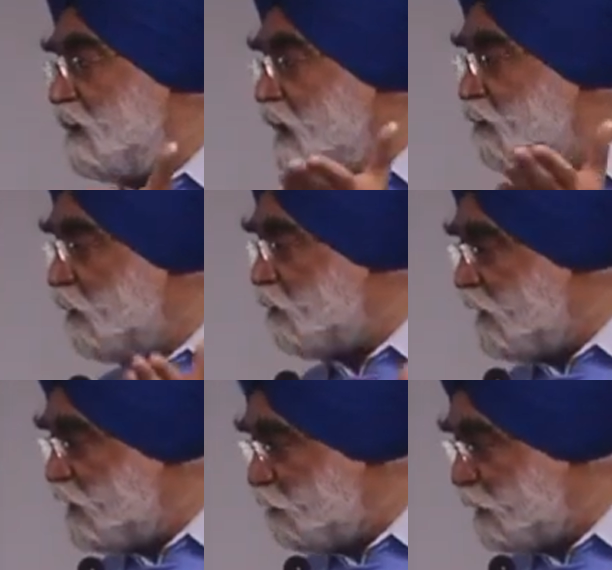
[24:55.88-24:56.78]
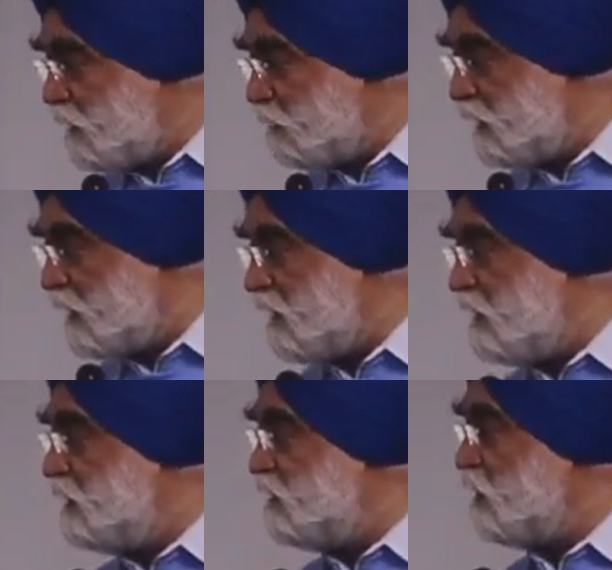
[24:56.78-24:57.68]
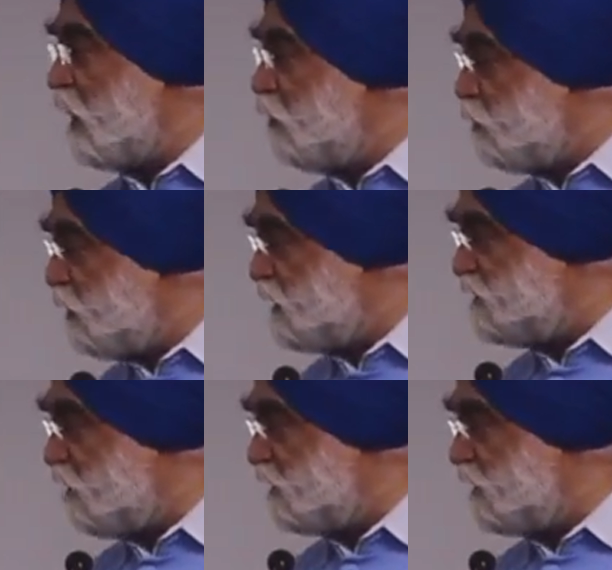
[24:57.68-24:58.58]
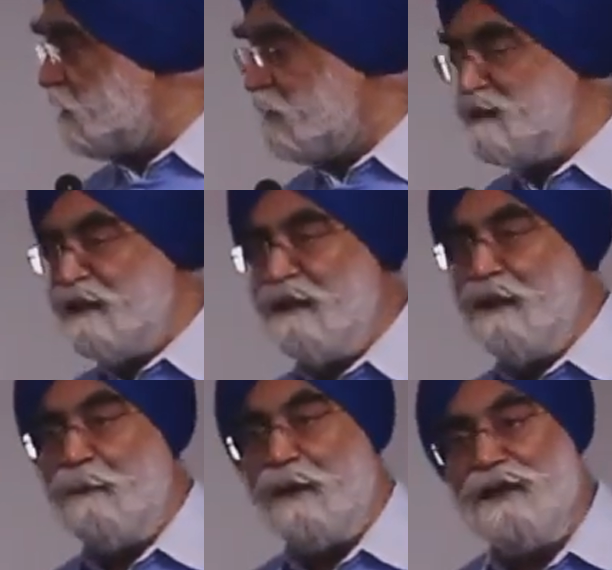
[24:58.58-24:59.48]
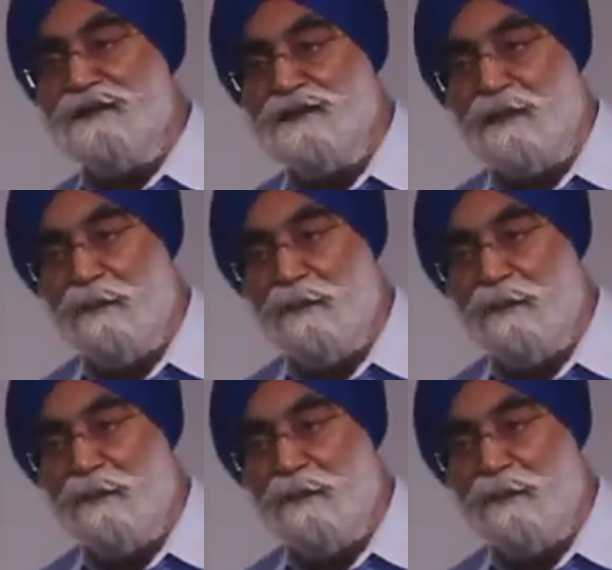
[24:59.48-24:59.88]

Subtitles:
If you are going to print money, your output is not increasing, prices are